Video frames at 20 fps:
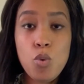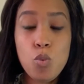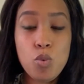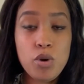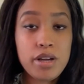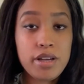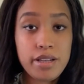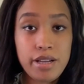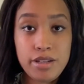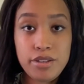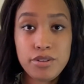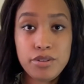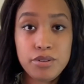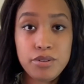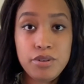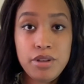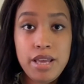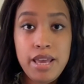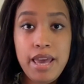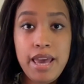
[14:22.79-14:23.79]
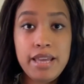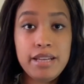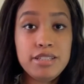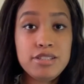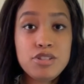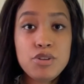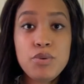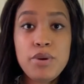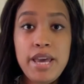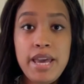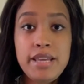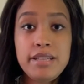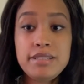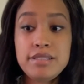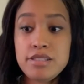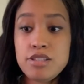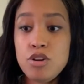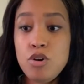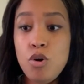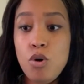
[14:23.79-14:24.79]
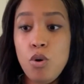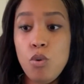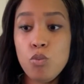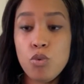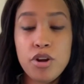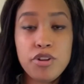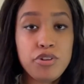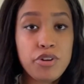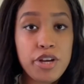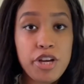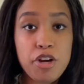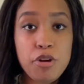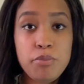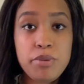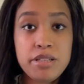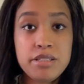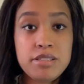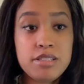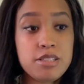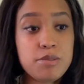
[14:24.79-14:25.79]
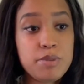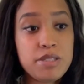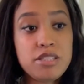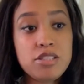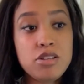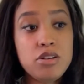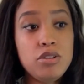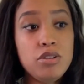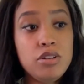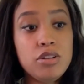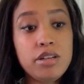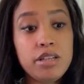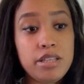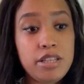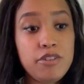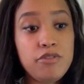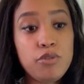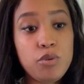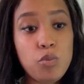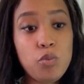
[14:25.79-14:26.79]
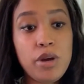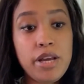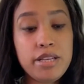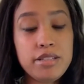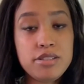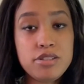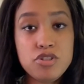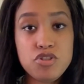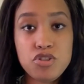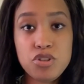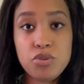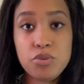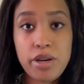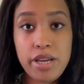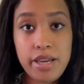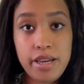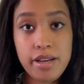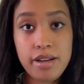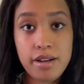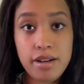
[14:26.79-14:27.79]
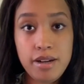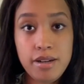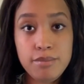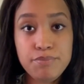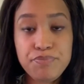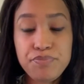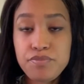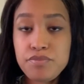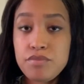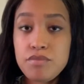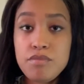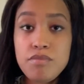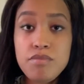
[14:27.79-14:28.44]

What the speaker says: What can I do? And it's okay to still run your hair business, but still look at different ways to generate income.